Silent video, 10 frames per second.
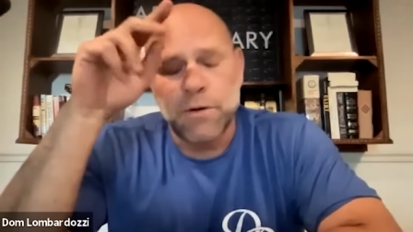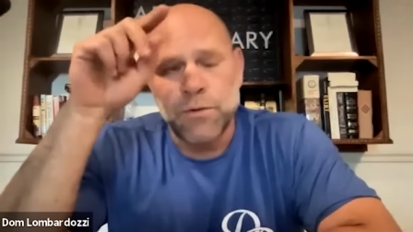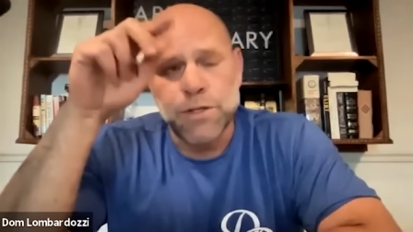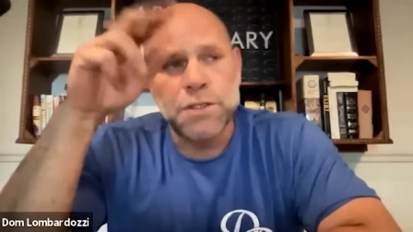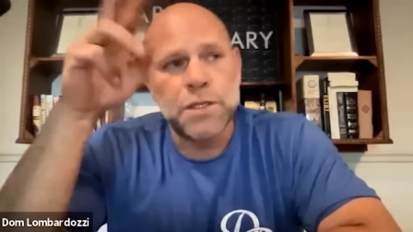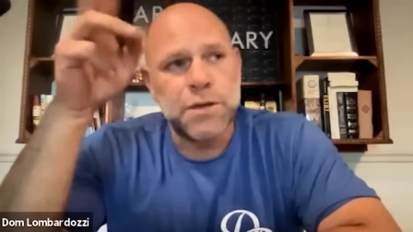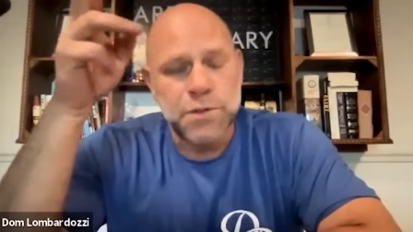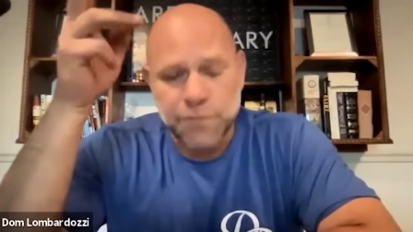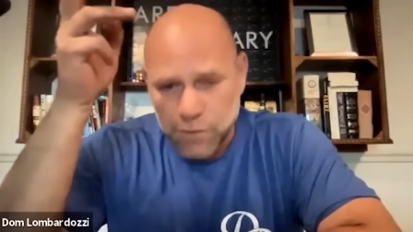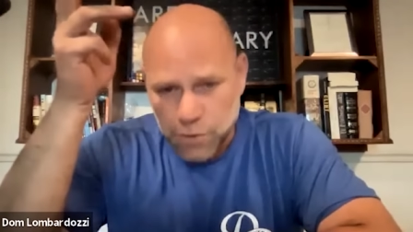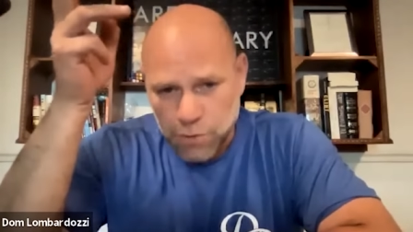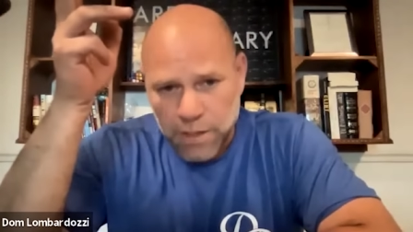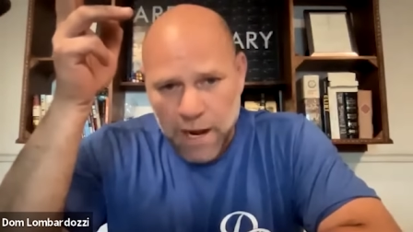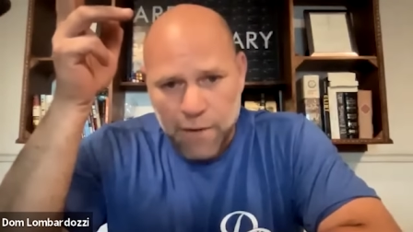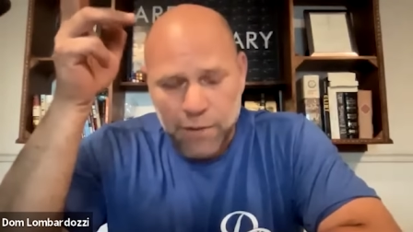originally it was for two
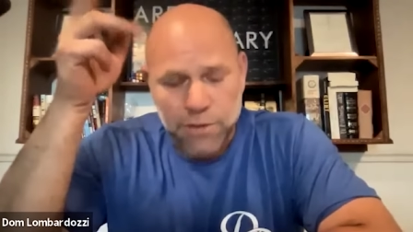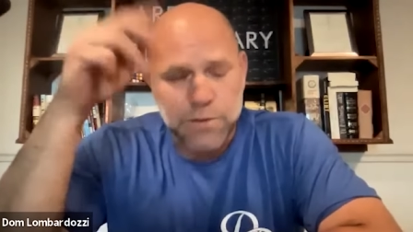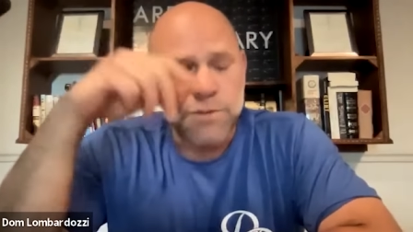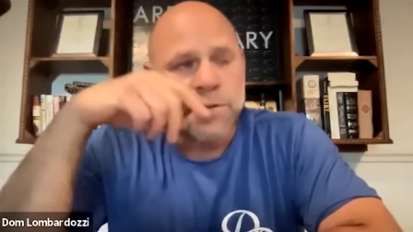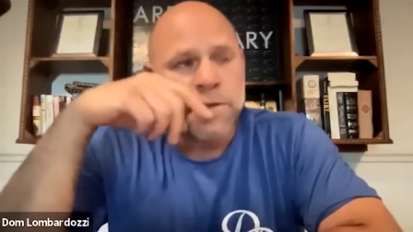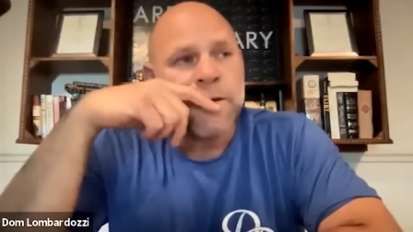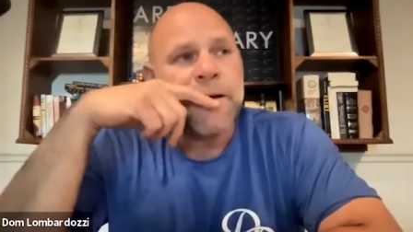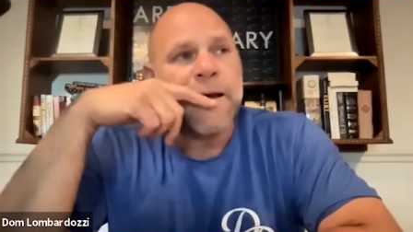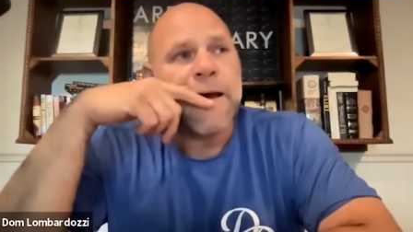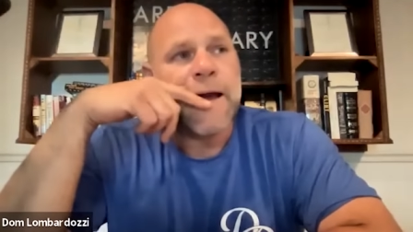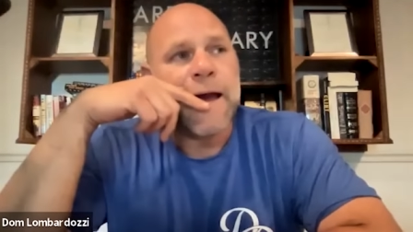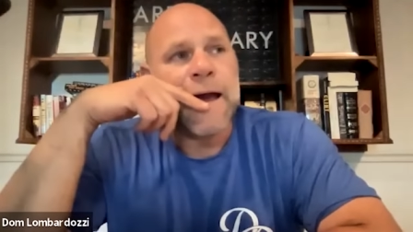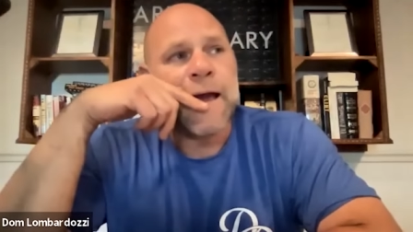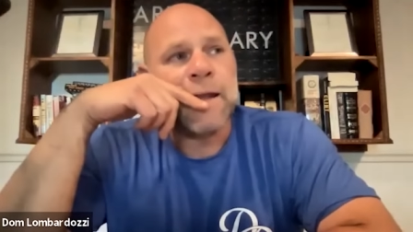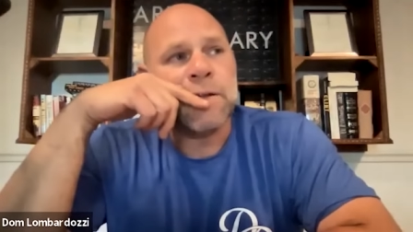characters,
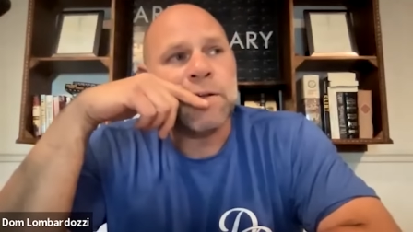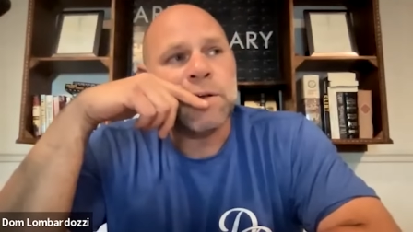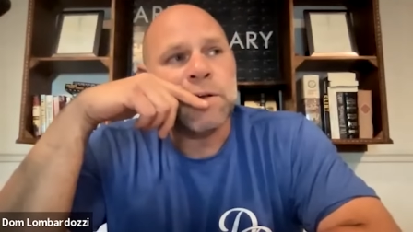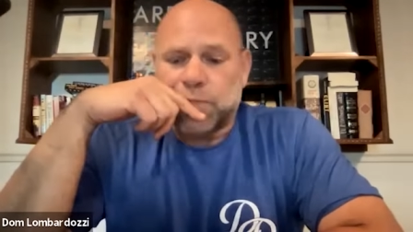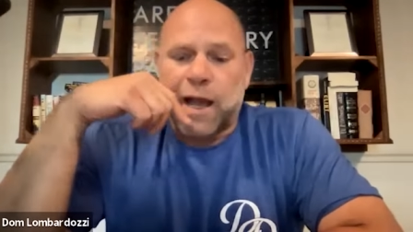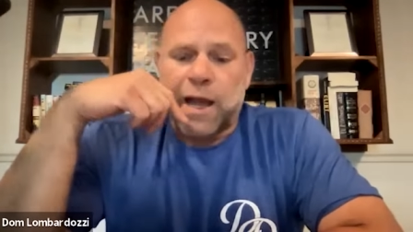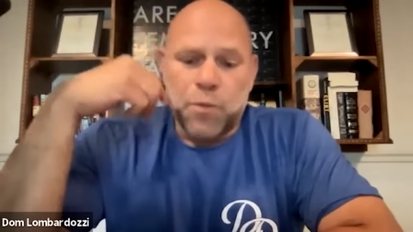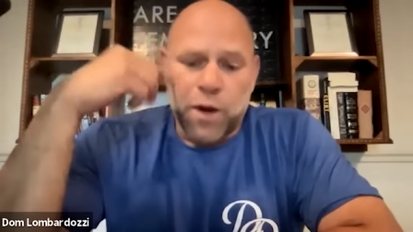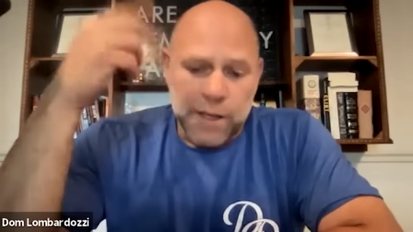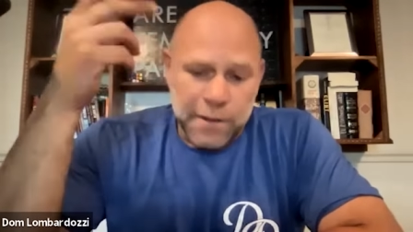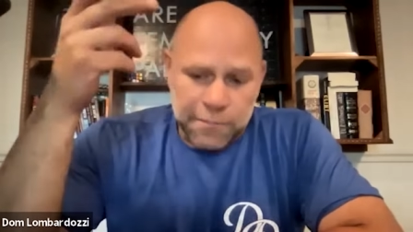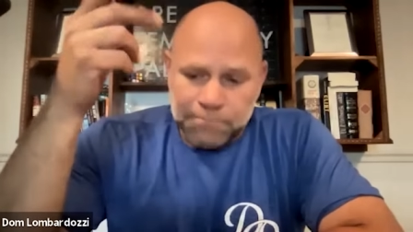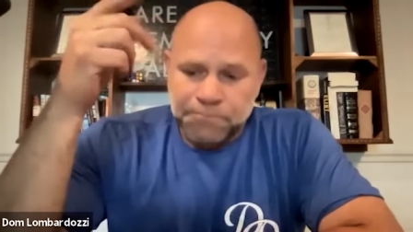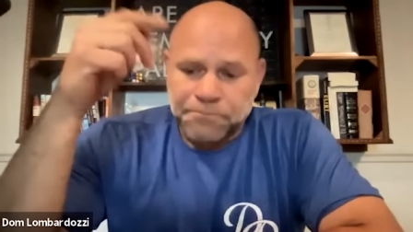and I went in,